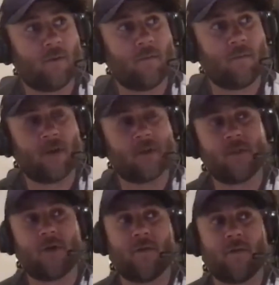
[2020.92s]

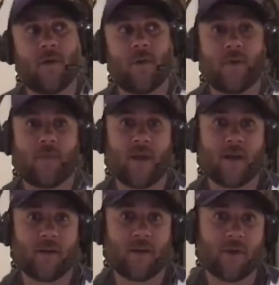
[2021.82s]
myself, I went around
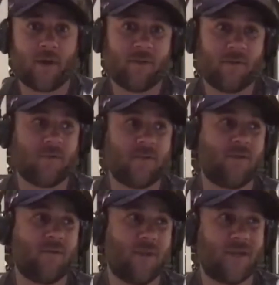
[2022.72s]
and grabbed every single
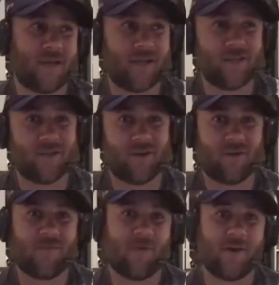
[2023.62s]
medication I
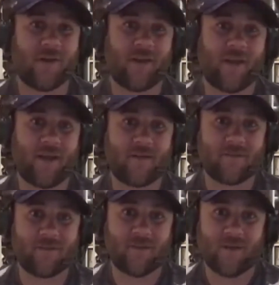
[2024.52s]
could find in the house.